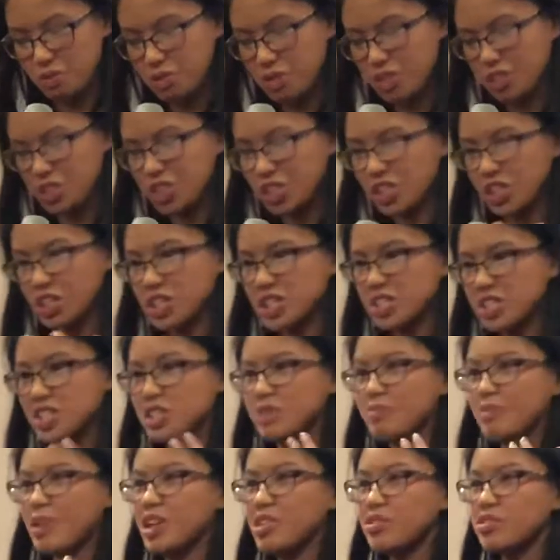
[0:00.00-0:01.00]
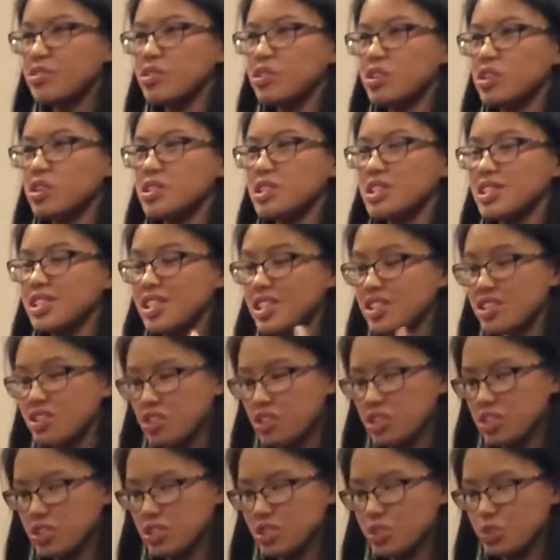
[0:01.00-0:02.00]
The church is meant for
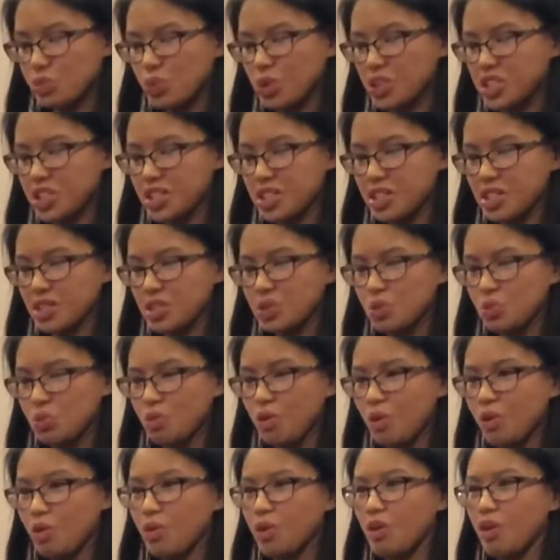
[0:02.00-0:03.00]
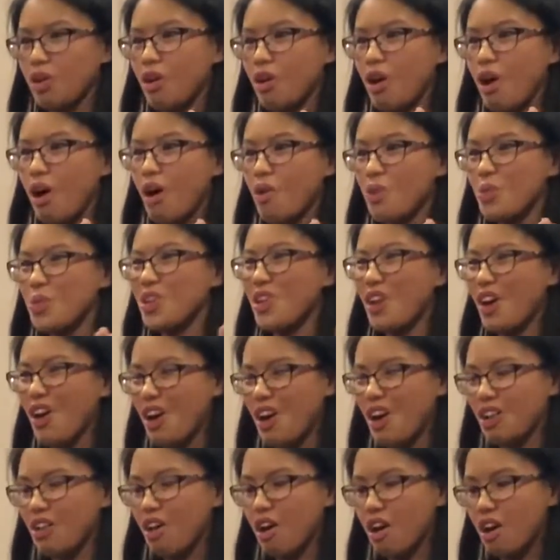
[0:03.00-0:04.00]
sinners, which is what we
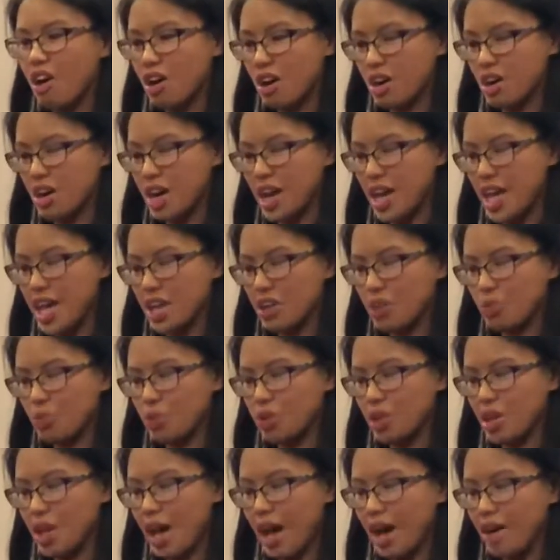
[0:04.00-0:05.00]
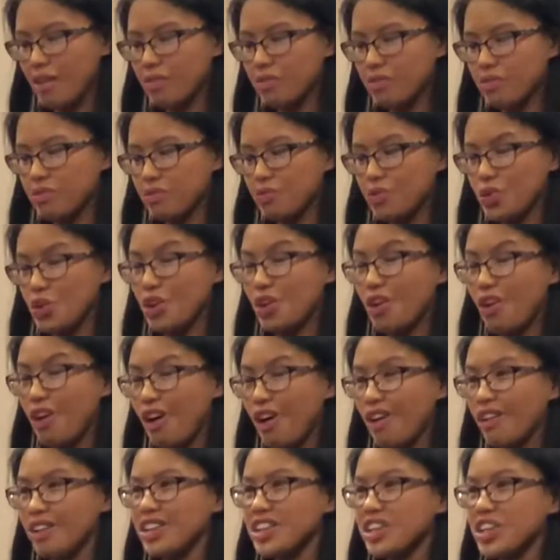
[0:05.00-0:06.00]
all are, and we are
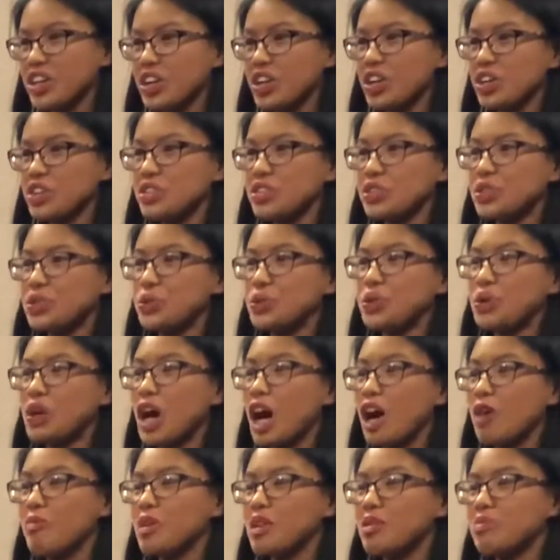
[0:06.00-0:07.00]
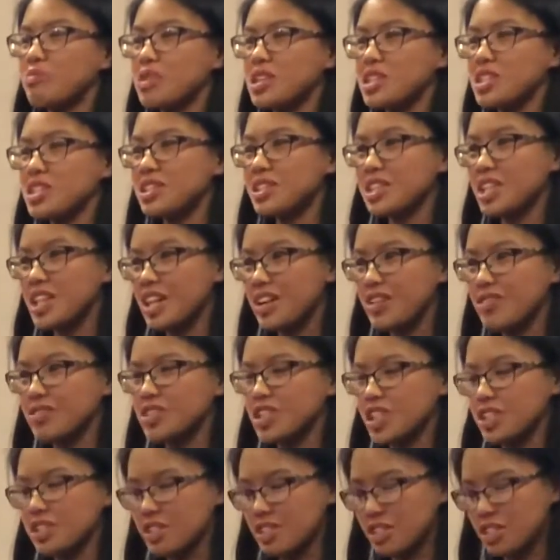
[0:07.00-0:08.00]
all here to come and be saved
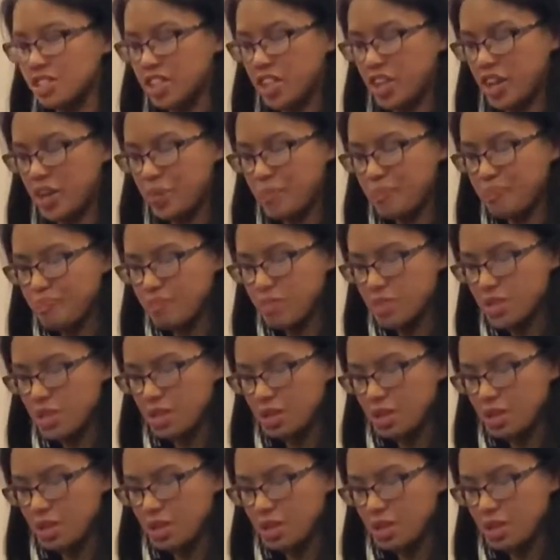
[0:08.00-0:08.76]
just the same.